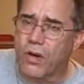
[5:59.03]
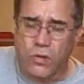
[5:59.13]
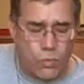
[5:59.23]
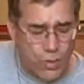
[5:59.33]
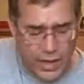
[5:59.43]

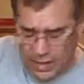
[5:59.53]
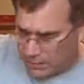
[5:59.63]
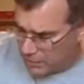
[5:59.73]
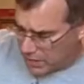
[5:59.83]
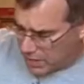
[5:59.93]
all the
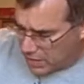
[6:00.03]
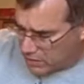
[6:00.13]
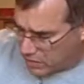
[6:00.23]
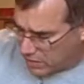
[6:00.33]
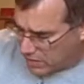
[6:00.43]
way,
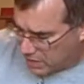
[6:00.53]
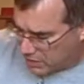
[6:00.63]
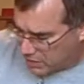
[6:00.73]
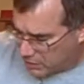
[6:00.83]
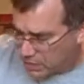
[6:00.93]
it's going to
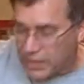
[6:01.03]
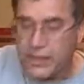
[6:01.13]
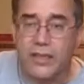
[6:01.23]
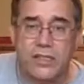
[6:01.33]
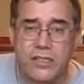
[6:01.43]
sound something
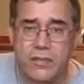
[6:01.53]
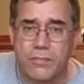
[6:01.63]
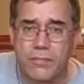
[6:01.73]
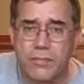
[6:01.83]
like this.